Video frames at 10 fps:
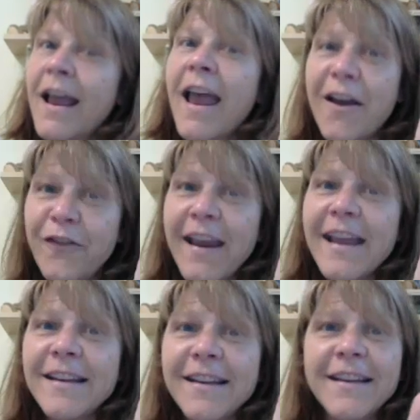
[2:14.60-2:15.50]
have
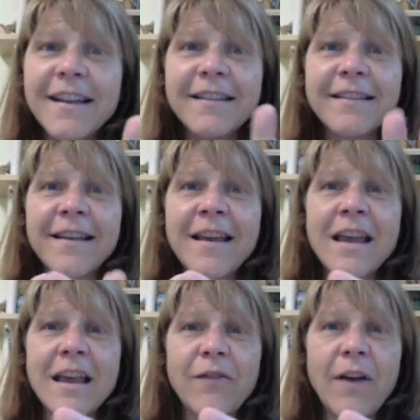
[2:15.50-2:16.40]
handedness.
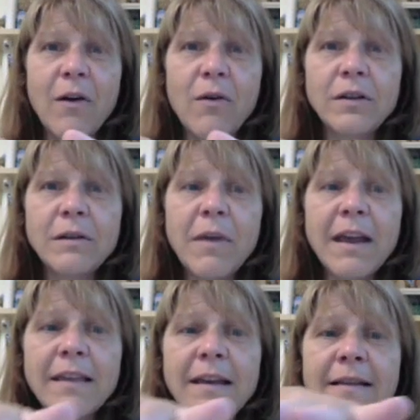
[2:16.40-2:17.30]
If I hold them
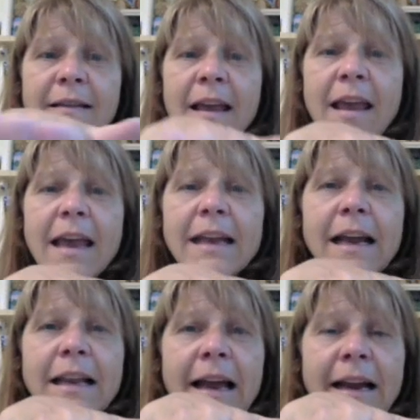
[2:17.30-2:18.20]
like this and
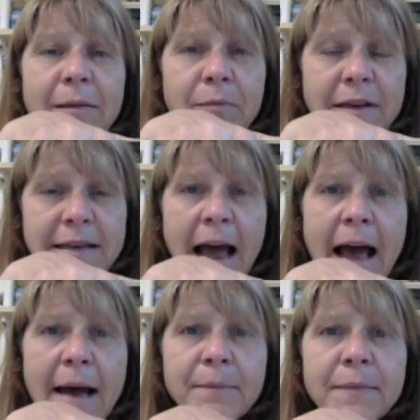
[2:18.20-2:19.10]
I line up the
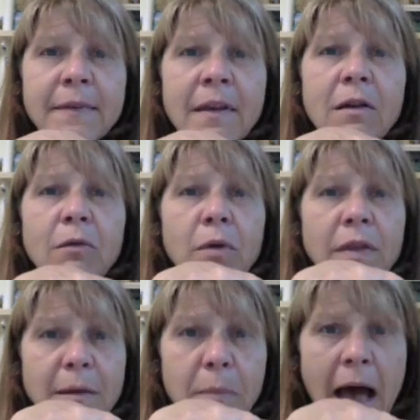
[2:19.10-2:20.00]
tops with
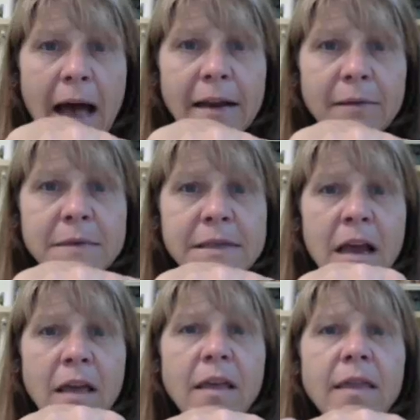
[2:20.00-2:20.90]
the bottoms,
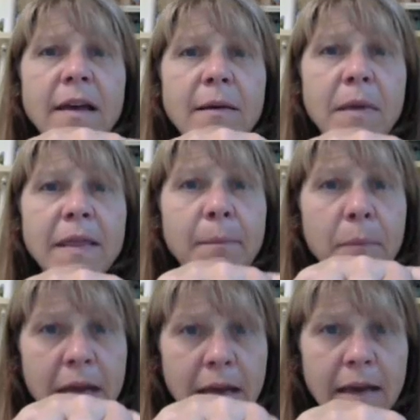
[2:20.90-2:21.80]
the thumb and the
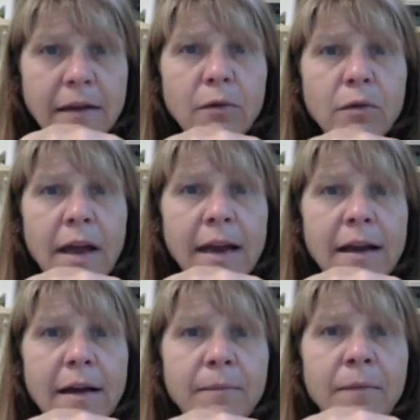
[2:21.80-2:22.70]
pinky don't line
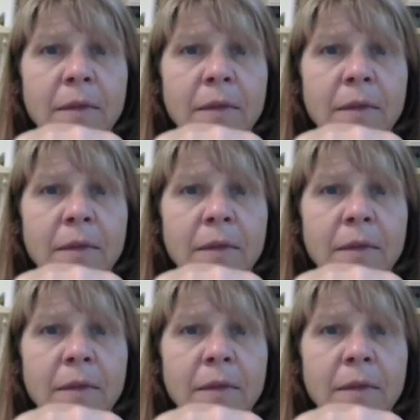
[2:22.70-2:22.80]
up.